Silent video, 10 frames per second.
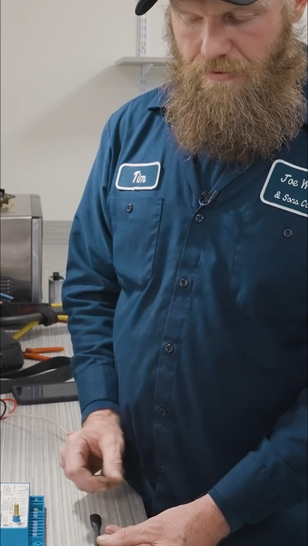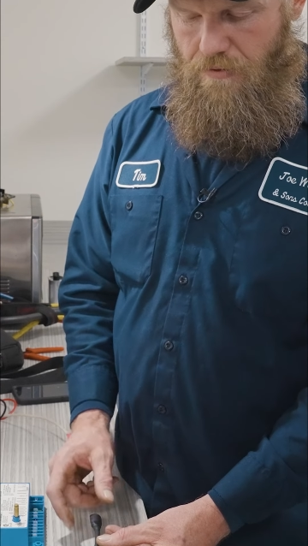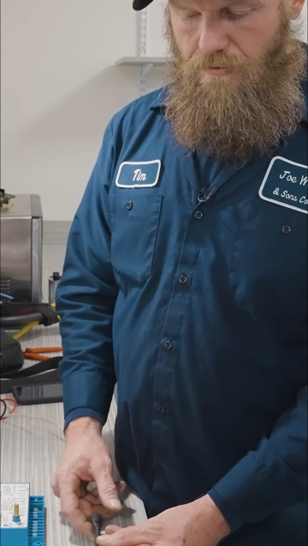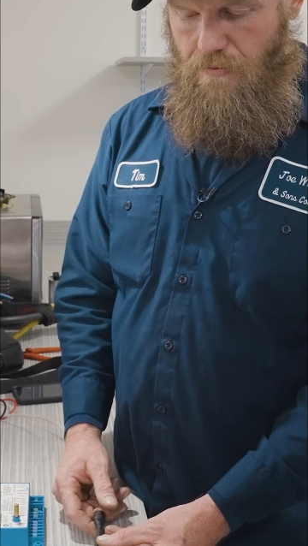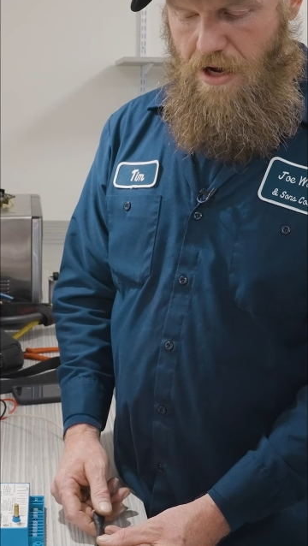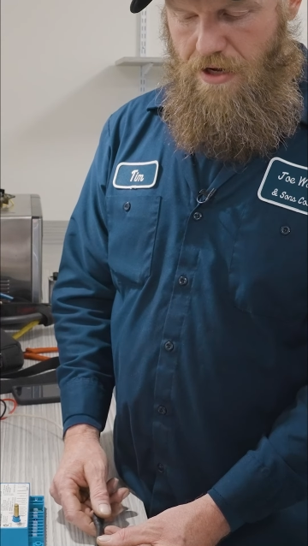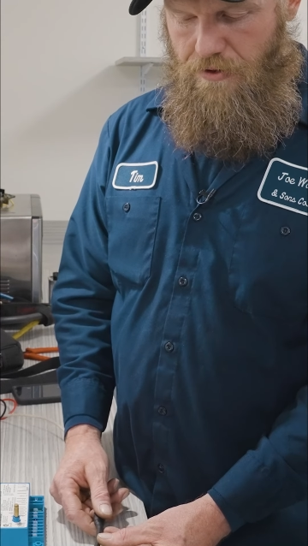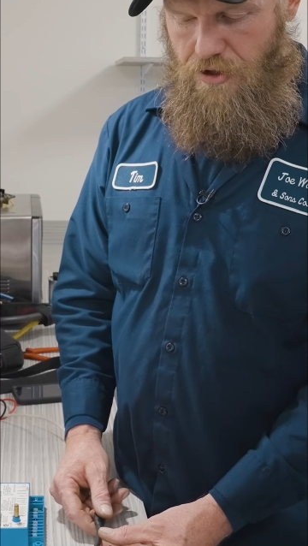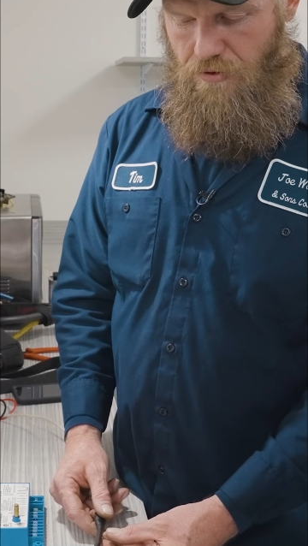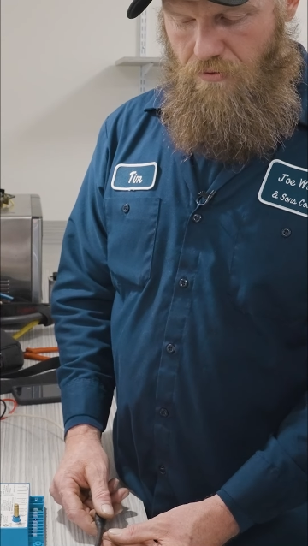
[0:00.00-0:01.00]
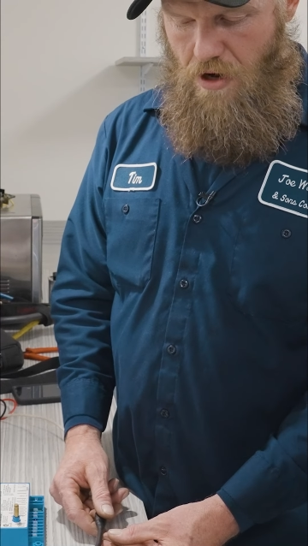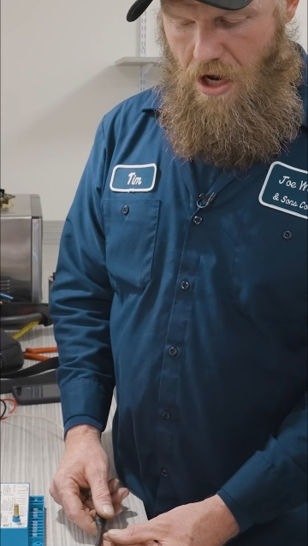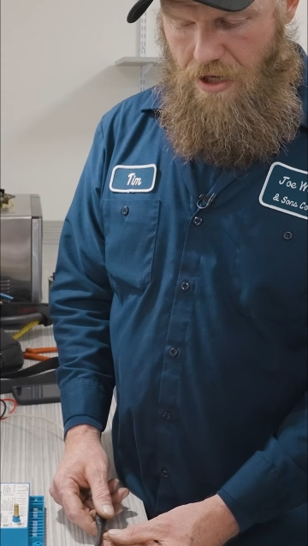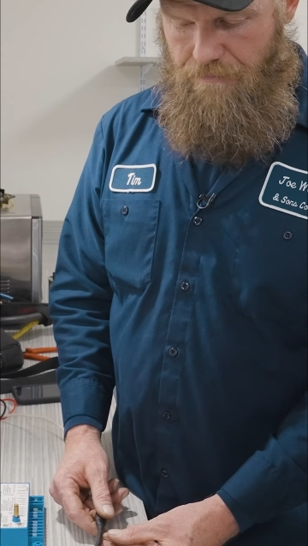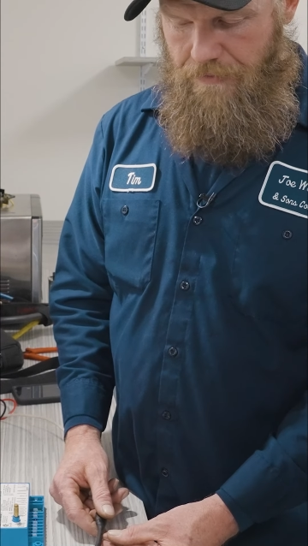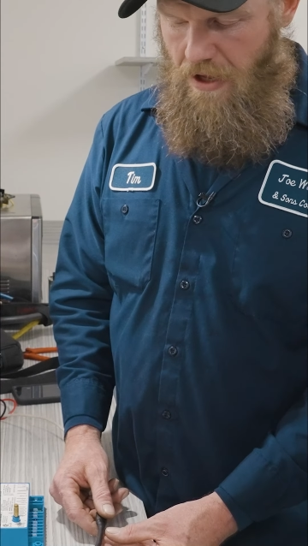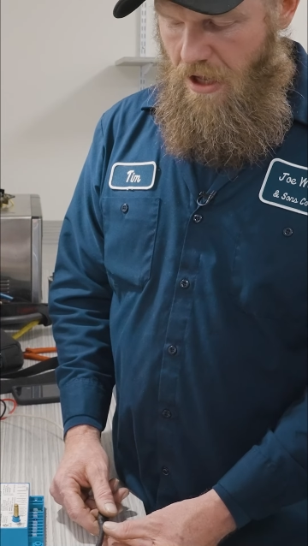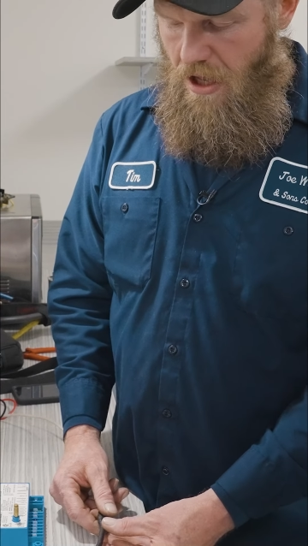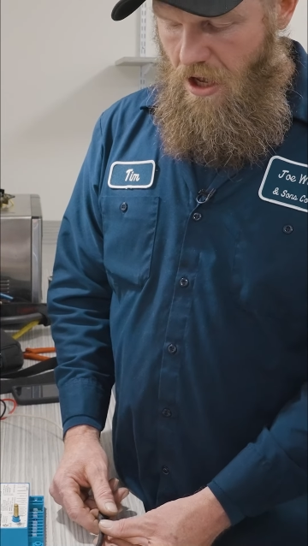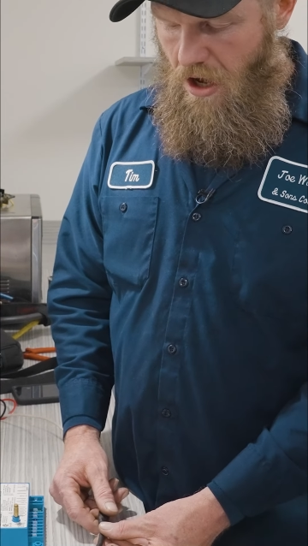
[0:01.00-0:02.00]
Well, why a two-rod?
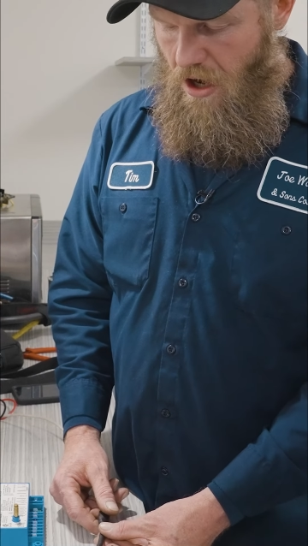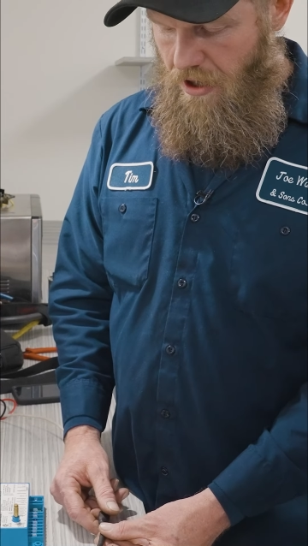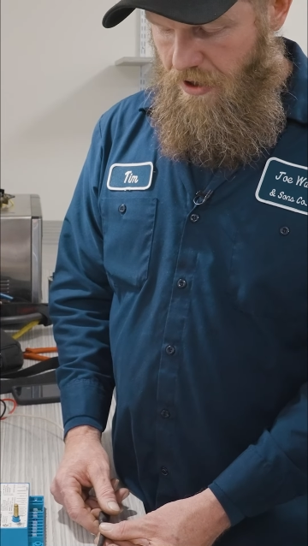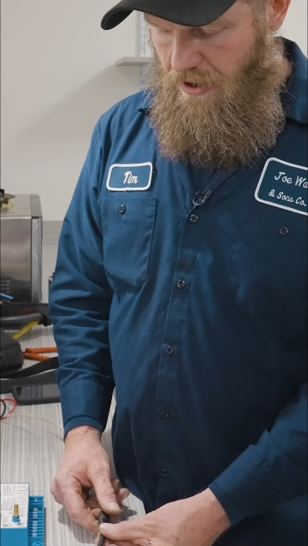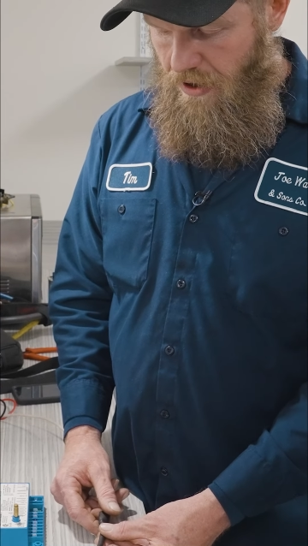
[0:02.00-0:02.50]
On